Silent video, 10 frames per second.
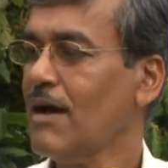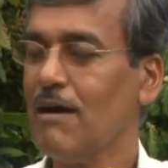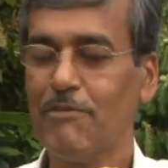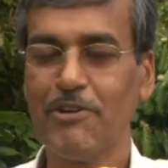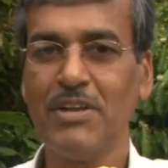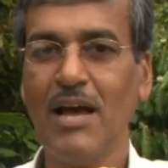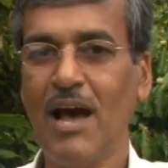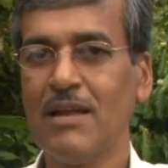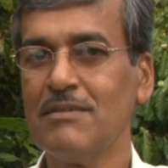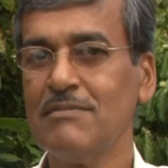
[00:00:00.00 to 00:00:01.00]
very
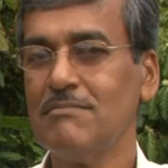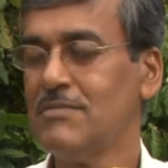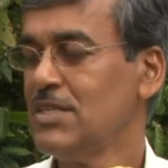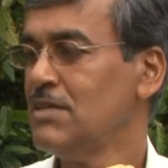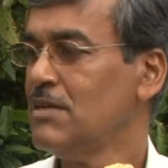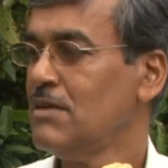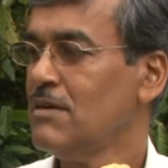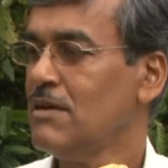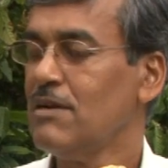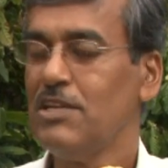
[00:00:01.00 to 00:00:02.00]
hard
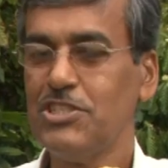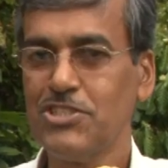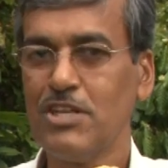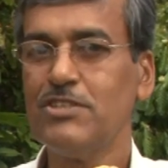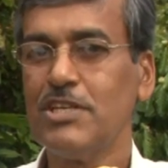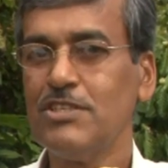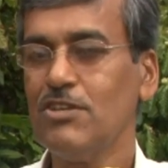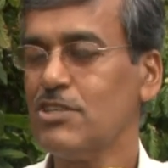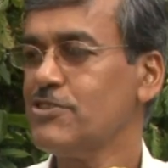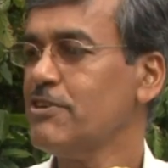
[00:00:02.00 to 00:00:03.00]
lesion to the
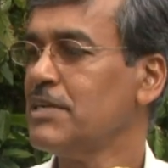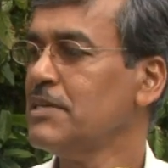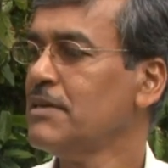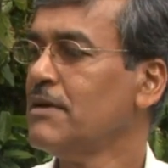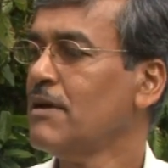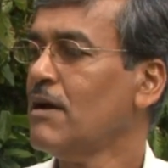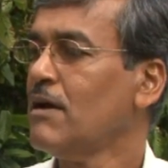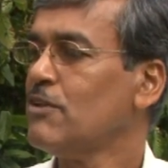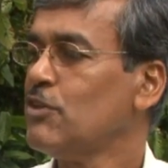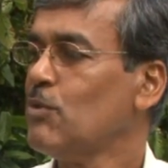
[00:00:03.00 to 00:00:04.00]
touch really.
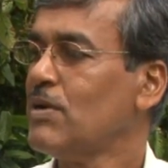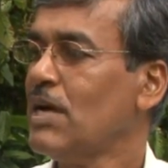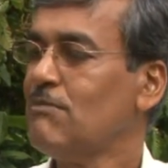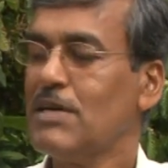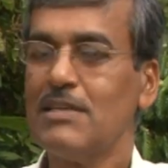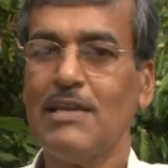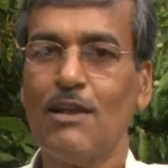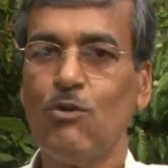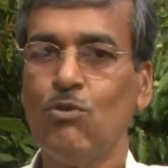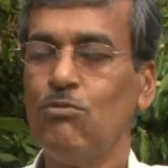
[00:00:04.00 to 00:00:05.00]
You would have a
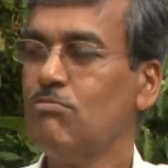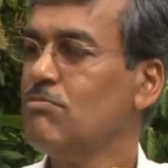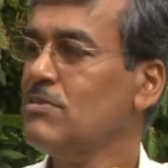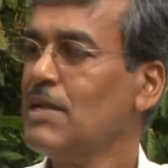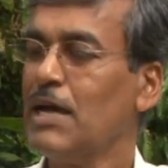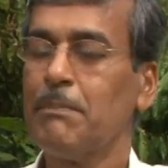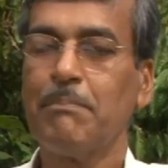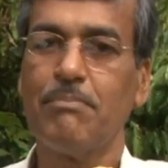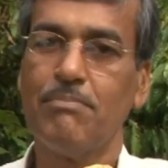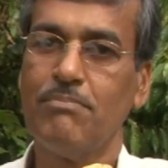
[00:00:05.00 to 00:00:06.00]
yellow type
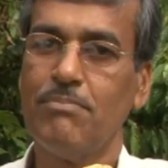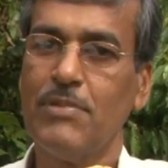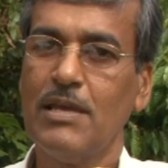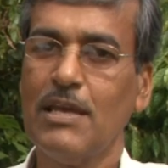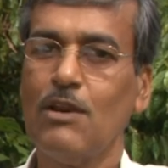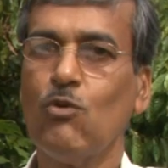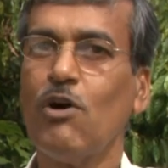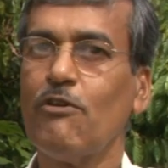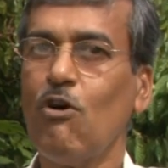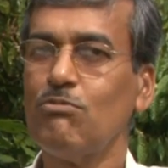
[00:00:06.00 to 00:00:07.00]
halo
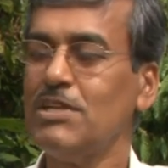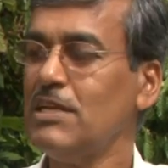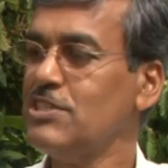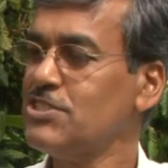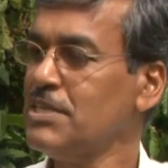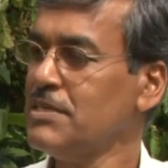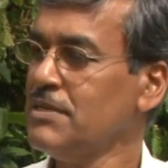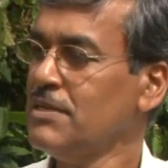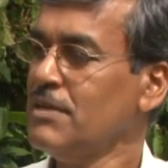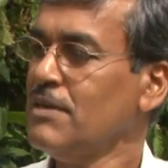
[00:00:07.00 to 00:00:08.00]
around the lesion.
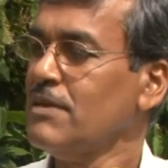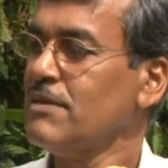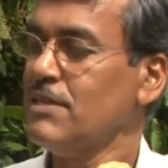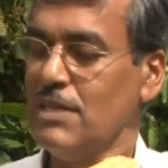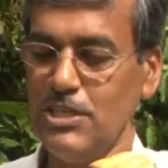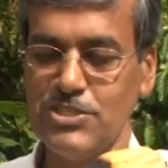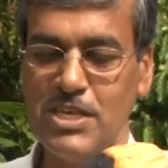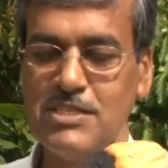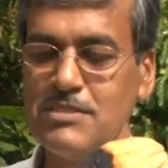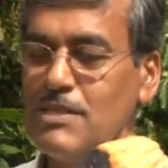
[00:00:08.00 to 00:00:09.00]
The lesion
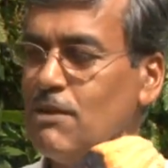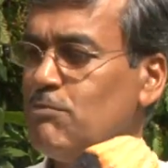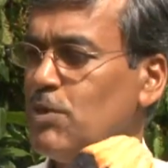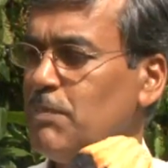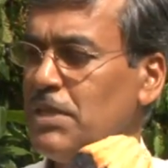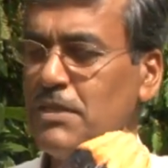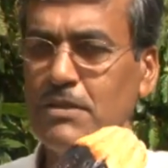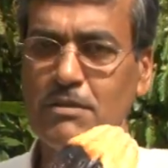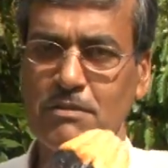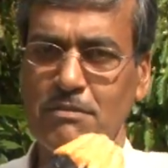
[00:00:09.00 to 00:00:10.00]
itself would be
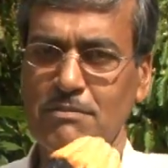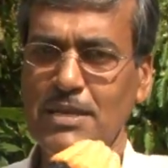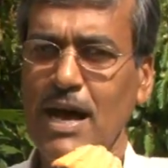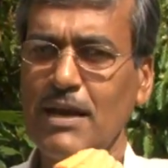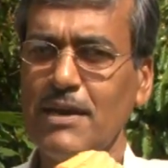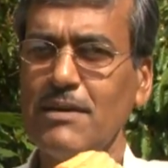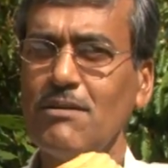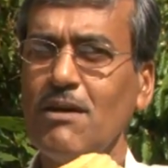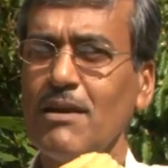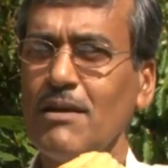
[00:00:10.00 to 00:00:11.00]
darker in
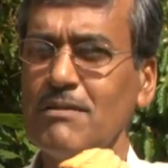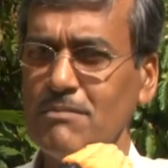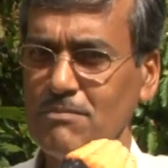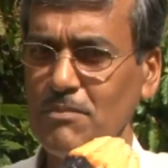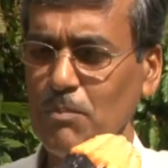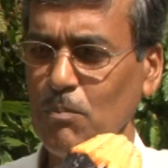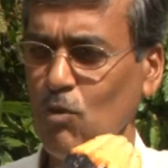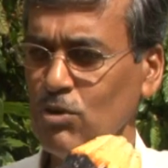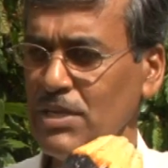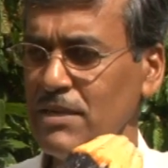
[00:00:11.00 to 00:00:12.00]
color,
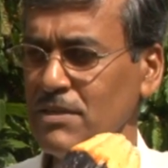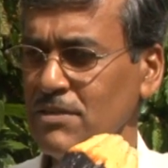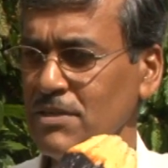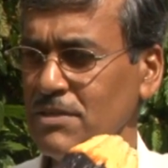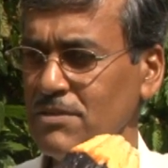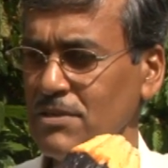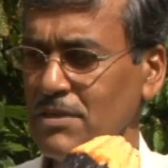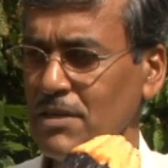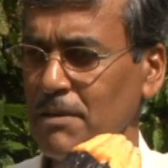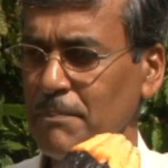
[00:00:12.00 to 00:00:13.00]
more tending to, to,
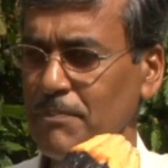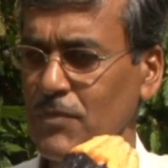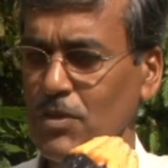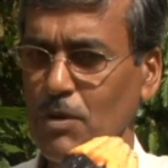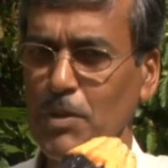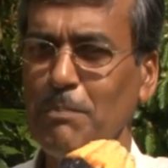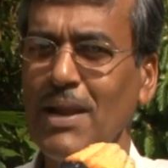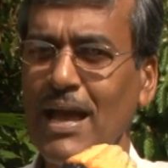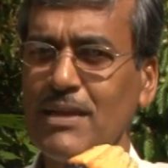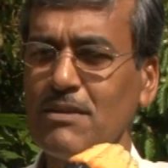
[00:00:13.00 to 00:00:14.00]
the, um, to be
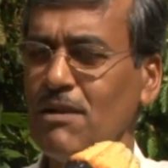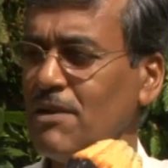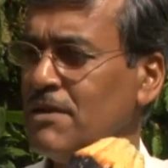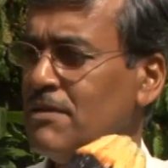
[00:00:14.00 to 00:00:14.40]
black in color